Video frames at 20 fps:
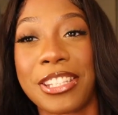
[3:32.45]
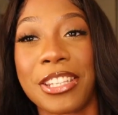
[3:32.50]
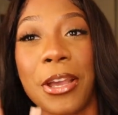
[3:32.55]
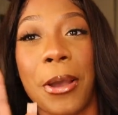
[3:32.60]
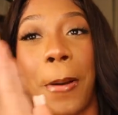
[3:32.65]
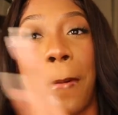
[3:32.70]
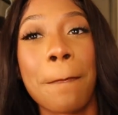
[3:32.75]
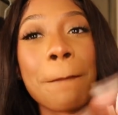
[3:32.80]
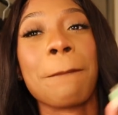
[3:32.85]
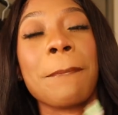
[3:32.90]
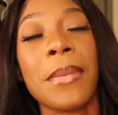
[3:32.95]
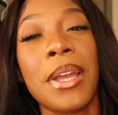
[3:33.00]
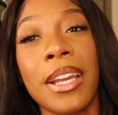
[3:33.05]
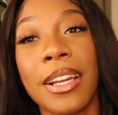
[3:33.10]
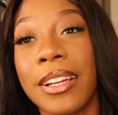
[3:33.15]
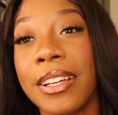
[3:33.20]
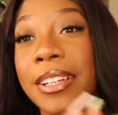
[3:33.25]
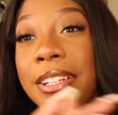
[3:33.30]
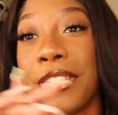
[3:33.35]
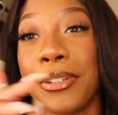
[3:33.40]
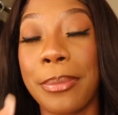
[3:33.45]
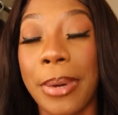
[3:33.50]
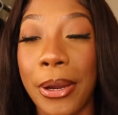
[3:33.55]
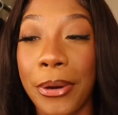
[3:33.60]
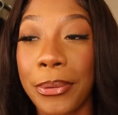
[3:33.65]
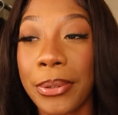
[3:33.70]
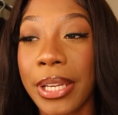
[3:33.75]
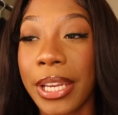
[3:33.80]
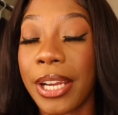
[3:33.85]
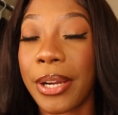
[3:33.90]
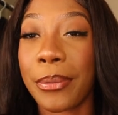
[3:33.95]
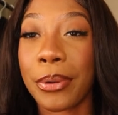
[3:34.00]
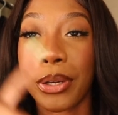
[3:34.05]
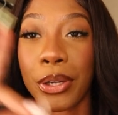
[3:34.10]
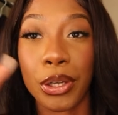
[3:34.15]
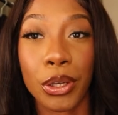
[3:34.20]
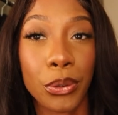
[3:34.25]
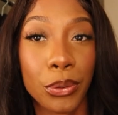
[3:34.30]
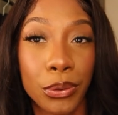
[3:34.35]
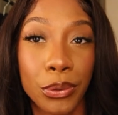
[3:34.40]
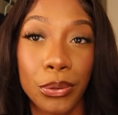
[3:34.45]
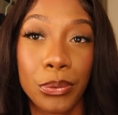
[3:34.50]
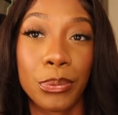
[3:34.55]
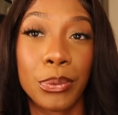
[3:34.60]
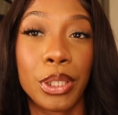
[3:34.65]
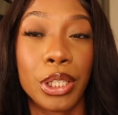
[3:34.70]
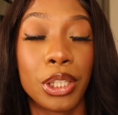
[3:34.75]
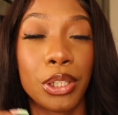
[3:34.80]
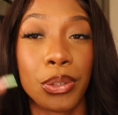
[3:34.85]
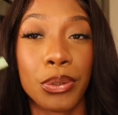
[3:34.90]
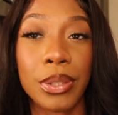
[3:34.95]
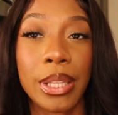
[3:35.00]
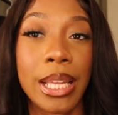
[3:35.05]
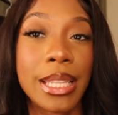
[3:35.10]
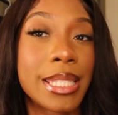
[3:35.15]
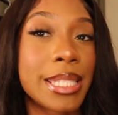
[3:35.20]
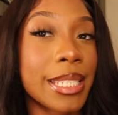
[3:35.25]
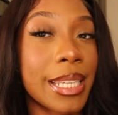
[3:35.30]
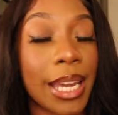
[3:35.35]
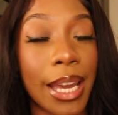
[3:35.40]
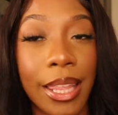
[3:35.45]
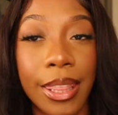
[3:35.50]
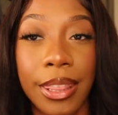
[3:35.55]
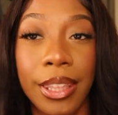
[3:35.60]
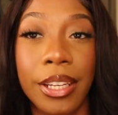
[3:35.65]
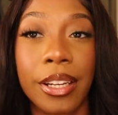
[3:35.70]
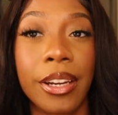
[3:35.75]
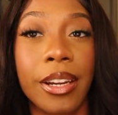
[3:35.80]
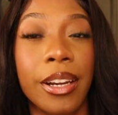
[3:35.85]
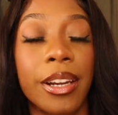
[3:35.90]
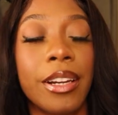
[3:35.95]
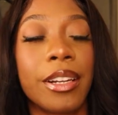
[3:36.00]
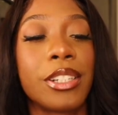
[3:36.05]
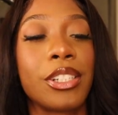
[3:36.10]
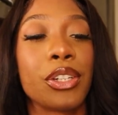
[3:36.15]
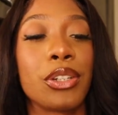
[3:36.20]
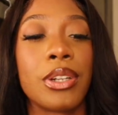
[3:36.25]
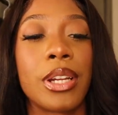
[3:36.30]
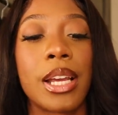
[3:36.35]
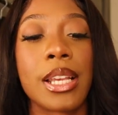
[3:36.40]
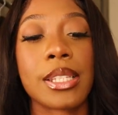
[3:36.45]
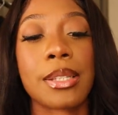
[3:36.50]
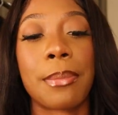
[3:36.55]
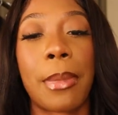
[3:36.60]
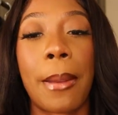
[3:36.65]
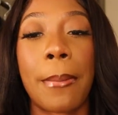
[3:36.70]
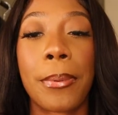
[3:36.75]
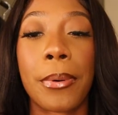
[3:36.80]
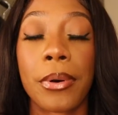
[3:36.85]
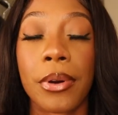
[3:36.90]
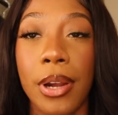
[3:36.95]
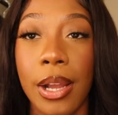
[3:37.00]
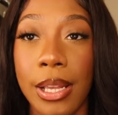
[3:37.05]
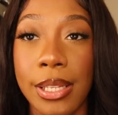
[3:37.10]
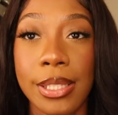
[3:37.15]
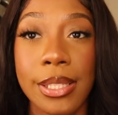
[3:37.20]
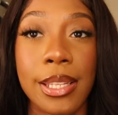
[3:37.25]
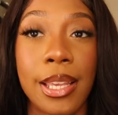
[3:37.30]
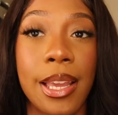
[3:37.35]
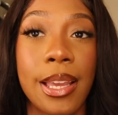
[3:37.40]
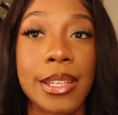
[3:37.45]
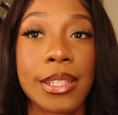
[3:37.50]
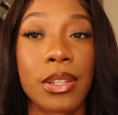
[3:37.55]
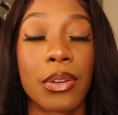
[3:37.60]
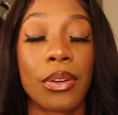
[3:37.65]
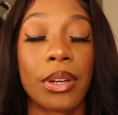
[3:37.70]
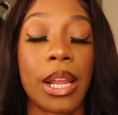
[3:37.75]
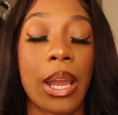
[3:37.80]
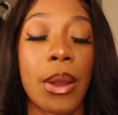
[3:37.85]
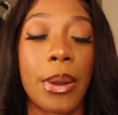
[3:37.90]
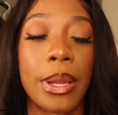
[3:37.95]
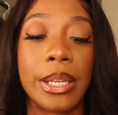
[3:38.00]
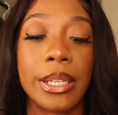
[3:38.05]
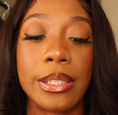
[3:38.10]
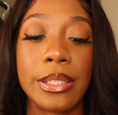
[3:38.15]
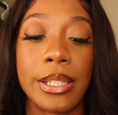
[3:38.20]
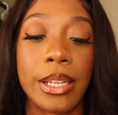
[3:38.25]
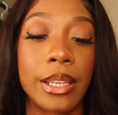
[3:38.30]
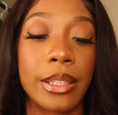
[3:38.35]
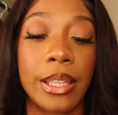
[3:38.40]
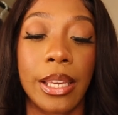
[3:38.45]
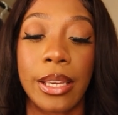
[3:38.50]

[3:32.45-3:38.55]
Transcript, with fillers: So gonna do my own hair we're gonna go through we're gonna do that together show you guys my process on how i get